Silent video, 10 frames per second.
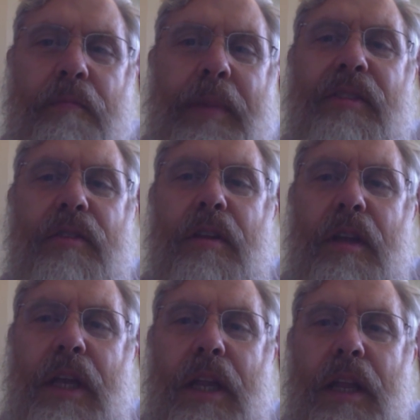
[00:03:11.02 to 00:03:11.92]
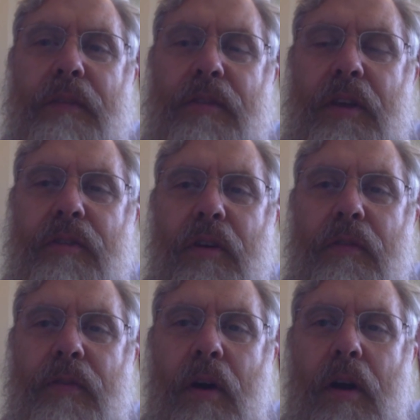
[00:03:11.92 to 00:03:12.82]
based on the data that I've seen so
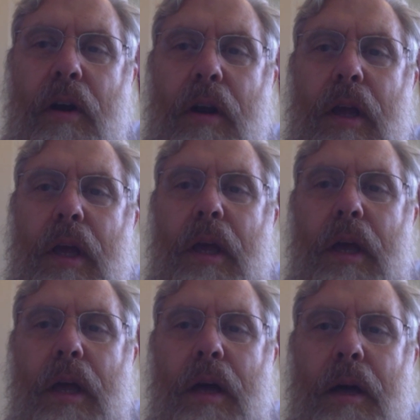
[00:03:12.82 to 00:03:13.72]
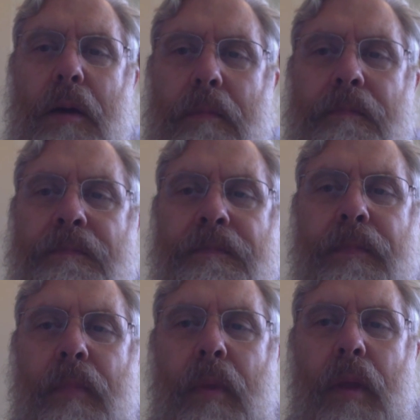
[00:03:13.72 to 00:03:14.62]
far, um,
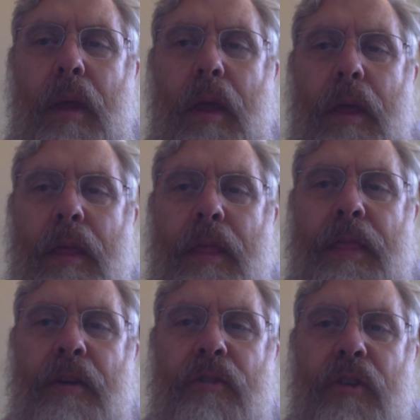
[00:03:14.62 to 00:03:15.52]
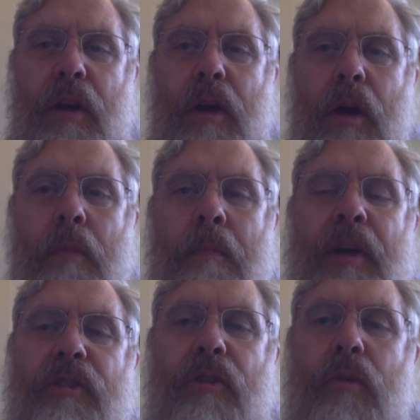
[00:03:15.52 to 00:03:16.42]
there's
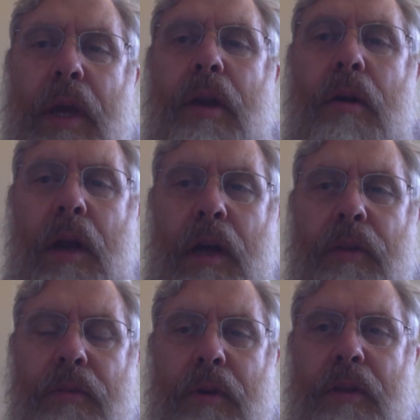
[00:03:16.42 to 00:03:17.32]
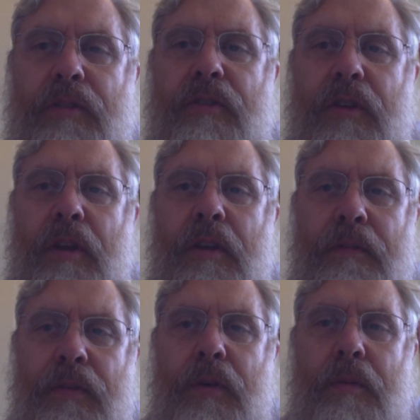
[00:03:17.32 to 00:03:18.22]
much greater health risks in the
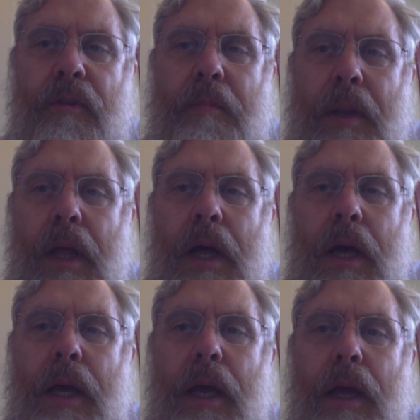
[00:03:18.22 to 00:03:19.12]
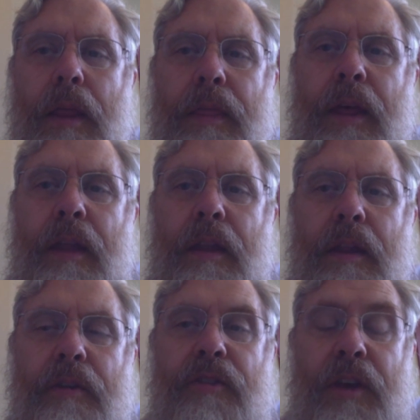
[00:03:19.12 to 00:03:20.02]
food supply than
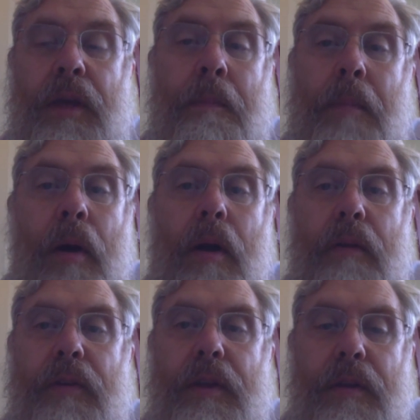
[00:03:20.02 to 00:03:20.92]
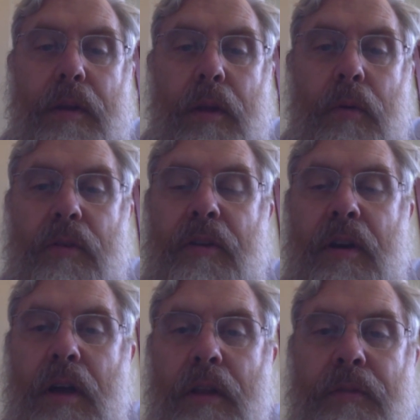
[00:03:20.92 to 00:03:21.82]
the GM part of it. In other words, there are
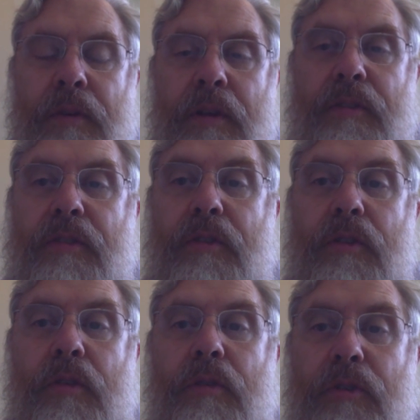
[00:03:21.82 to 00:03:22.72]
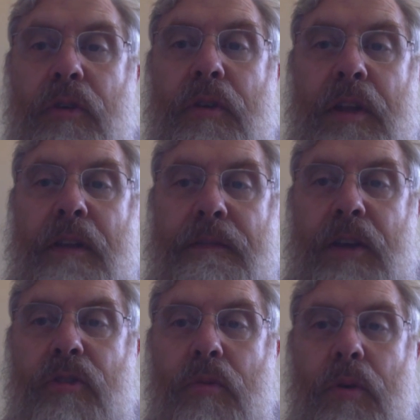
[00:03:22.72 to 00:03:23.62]
health risks to certain
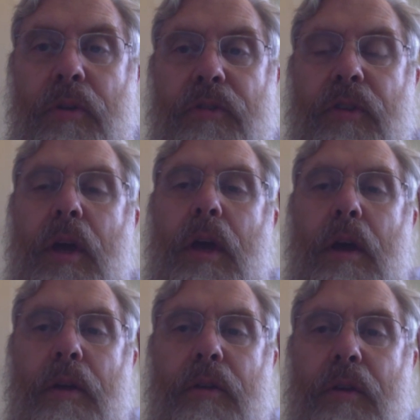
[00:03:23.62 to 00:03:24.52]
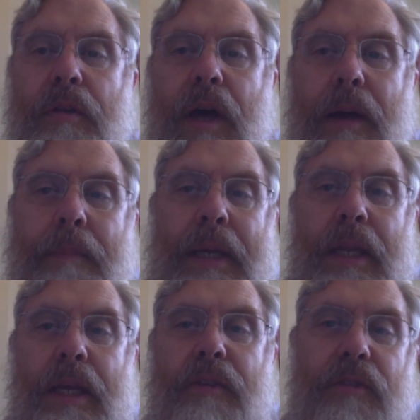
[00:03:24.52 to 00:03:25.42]
individuals due to
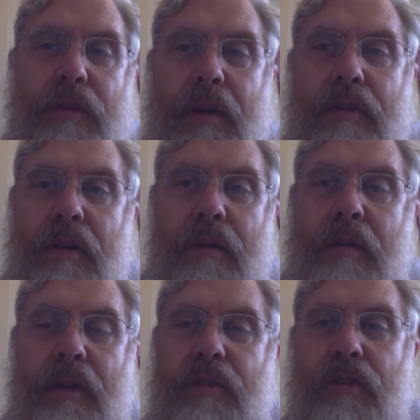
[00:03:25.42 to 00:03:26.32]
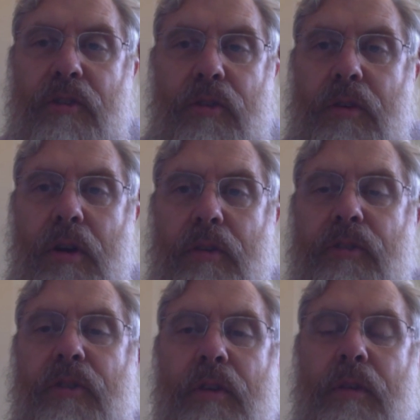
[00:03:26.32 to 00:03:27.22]
diabetes because uh, there's
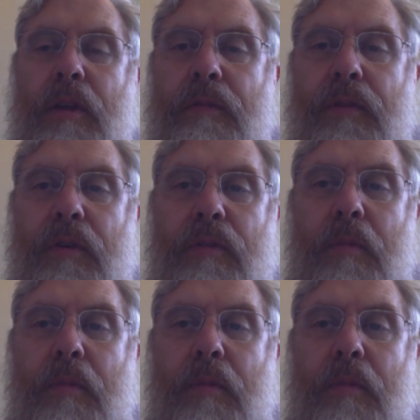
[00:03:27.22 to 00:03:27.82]
sucrose in, in foods